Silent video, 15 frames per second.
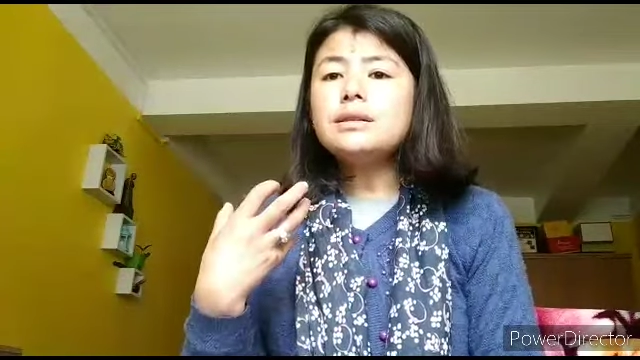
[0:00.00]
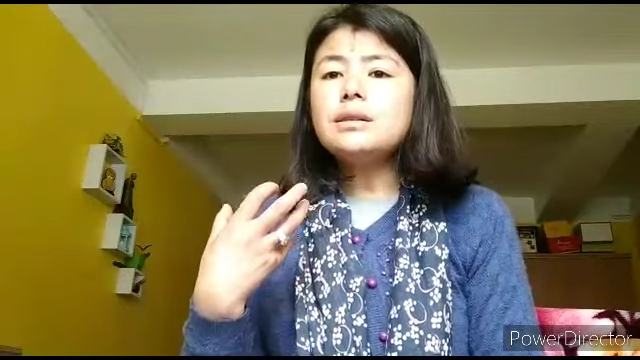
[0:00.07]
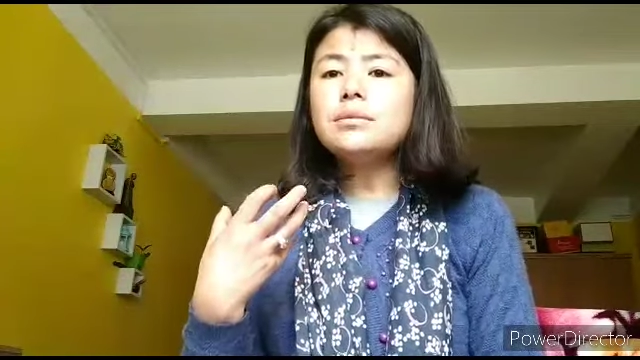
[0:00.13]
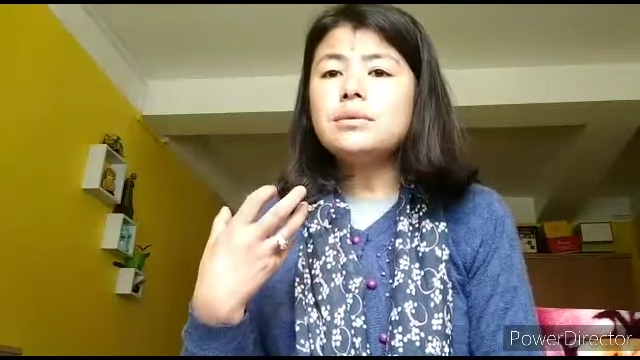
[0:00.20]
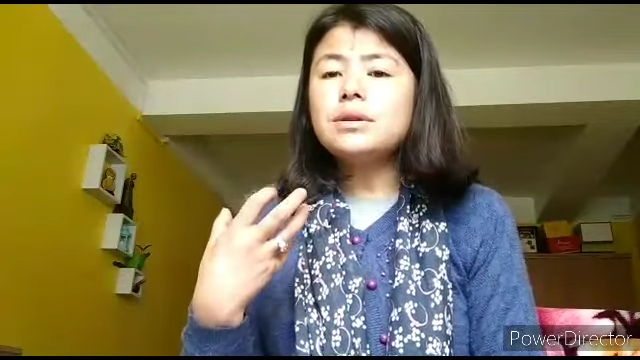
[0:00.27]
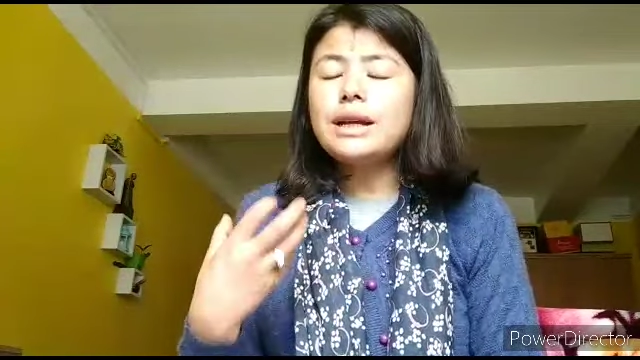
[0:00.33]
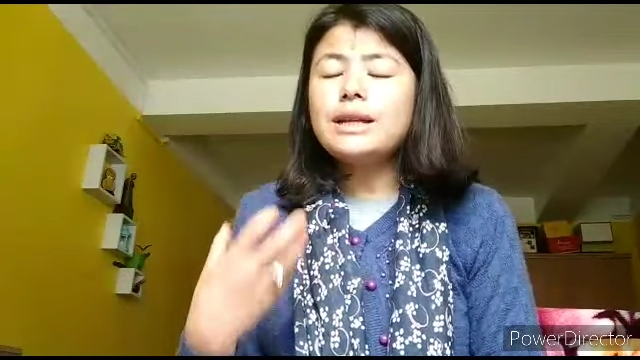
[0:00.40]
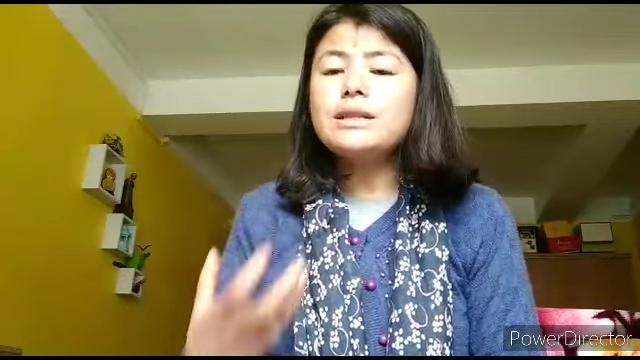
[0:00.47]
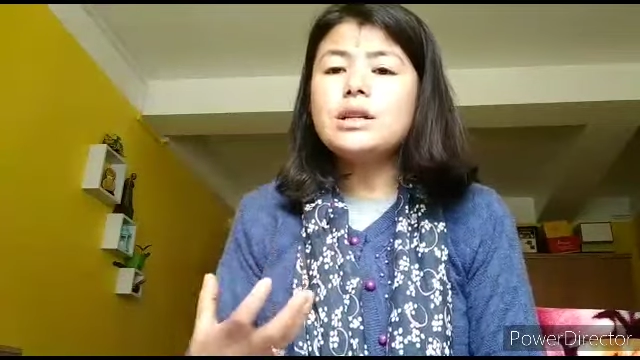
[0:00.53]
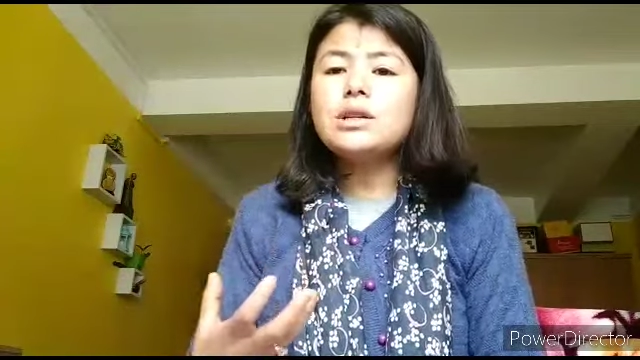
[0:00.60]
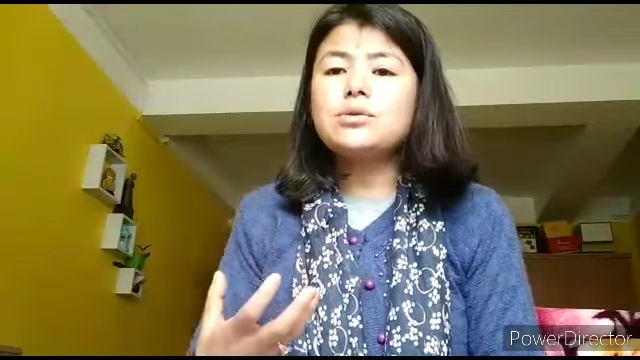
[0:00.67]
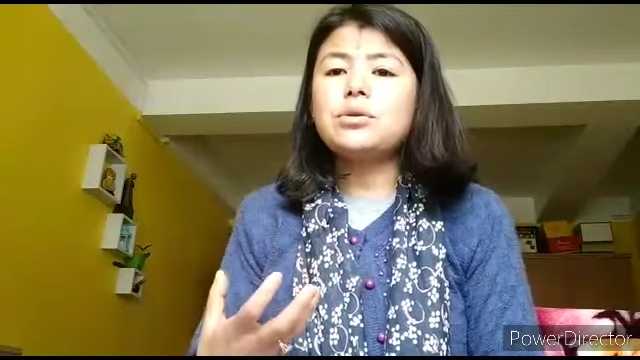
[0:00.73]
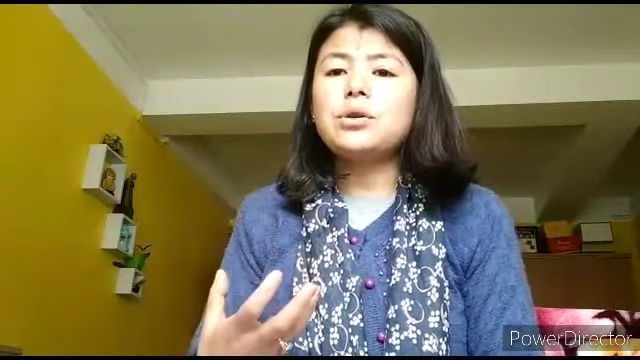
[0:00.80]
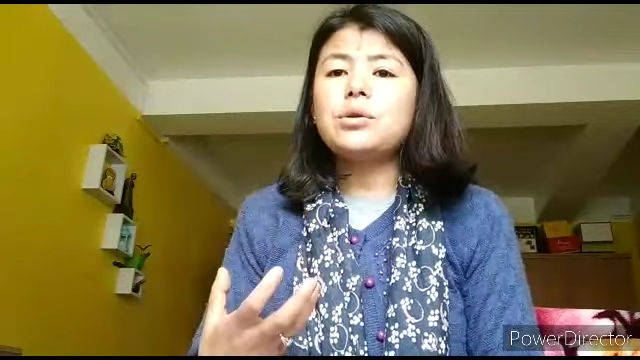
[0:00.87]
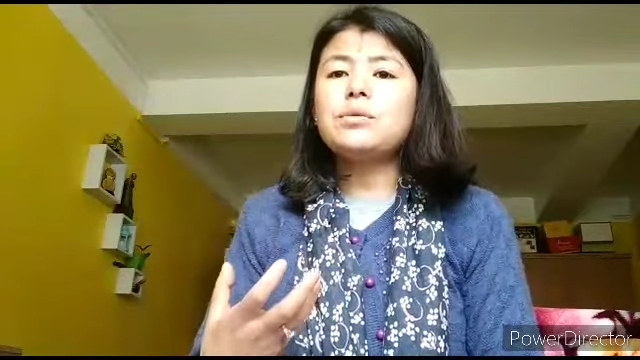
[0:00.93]

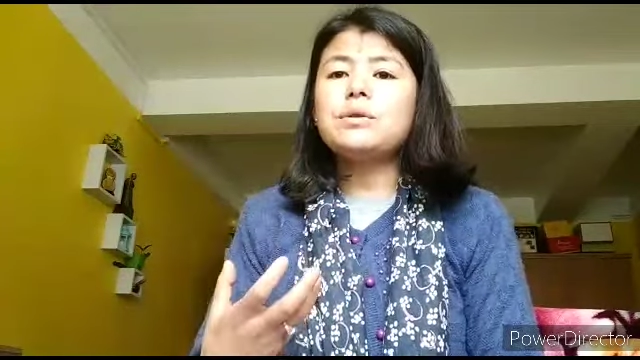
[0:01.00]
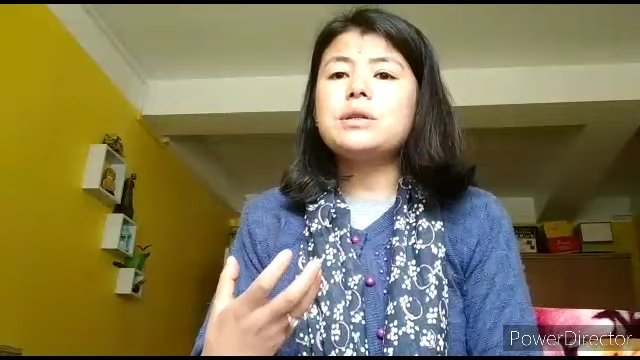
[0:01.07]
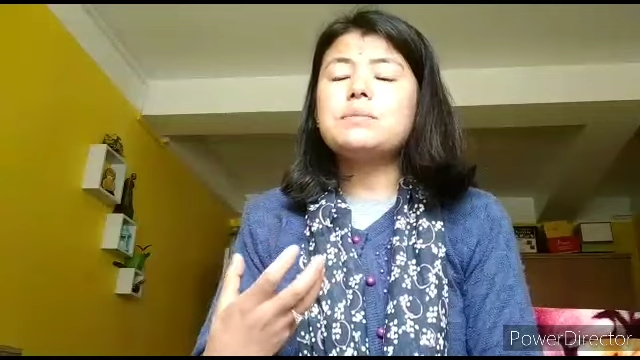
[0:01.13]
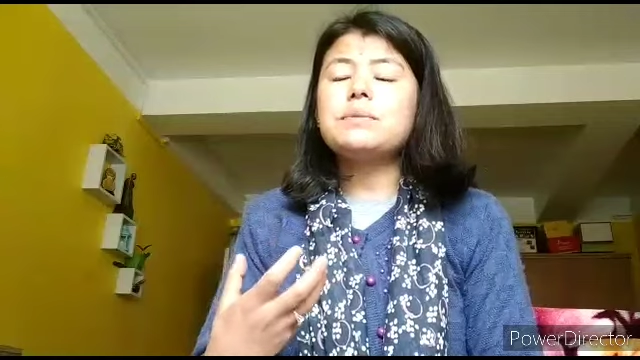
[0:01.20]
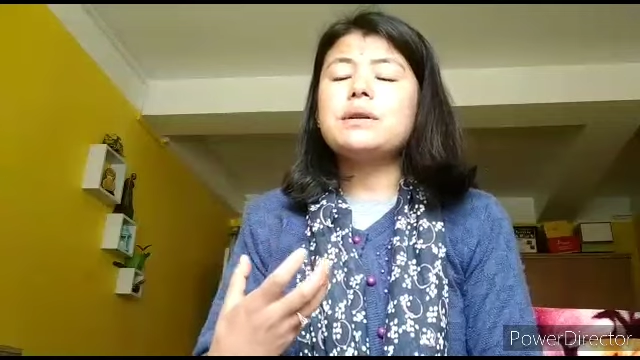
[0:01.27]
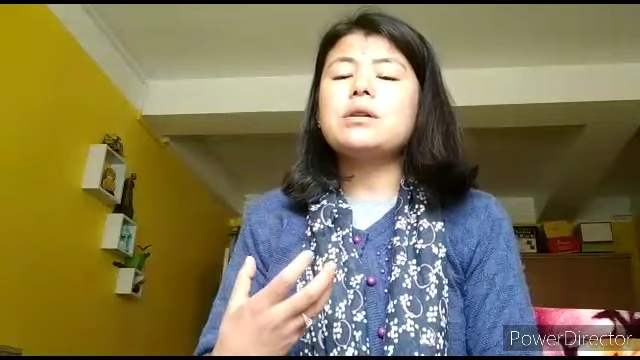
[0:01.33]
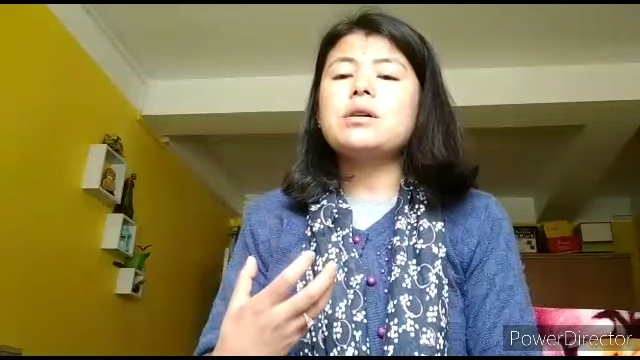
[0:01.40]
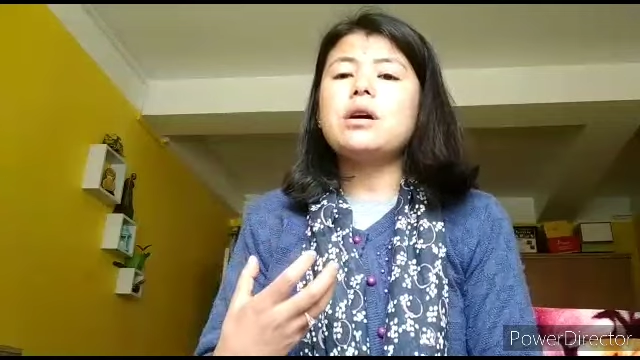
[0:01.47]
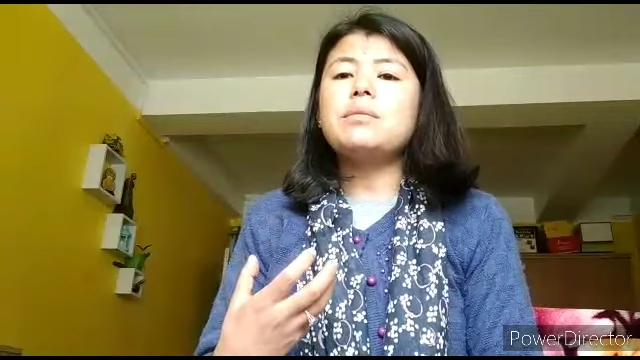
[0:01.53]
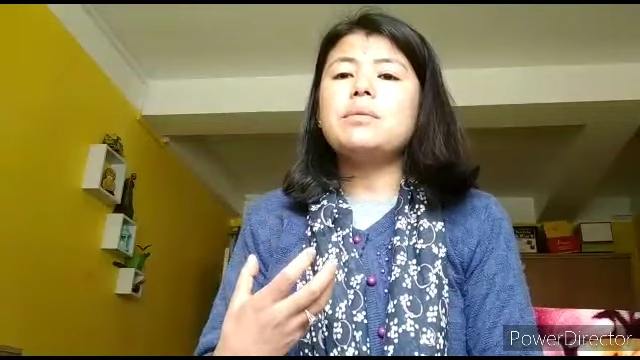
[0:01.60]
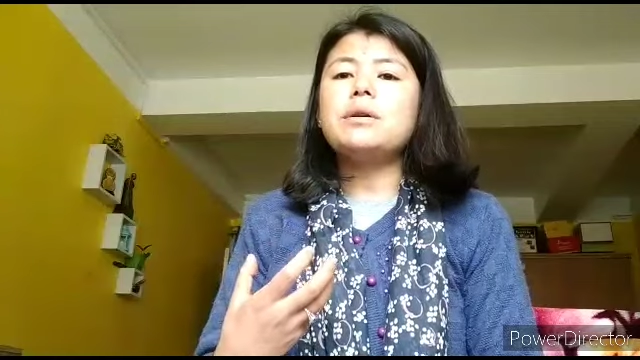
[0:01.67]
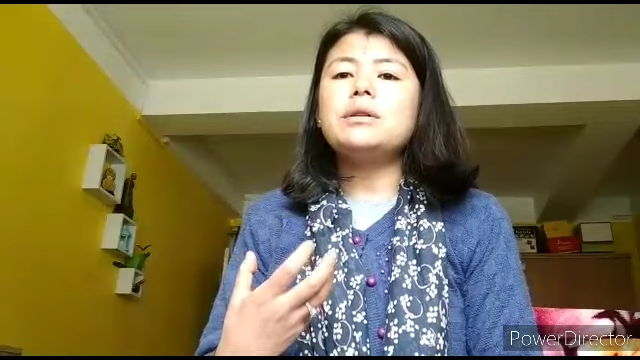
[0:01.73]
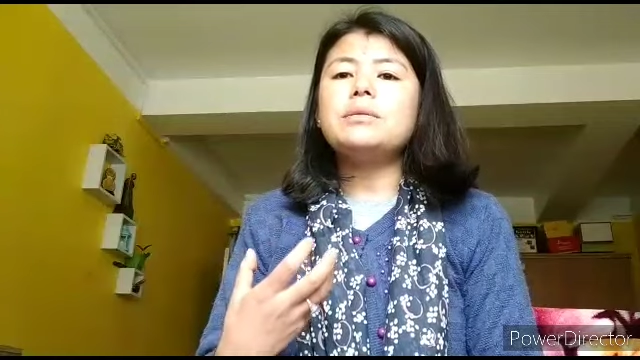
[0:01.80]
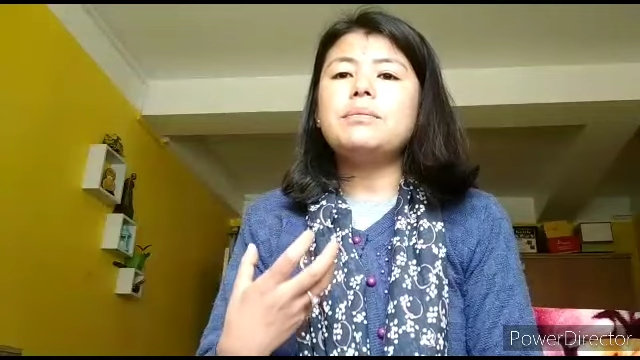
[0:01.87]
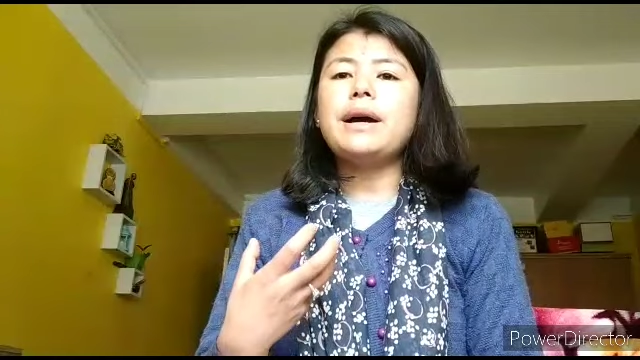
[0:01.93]
ranges, okay, which has been covered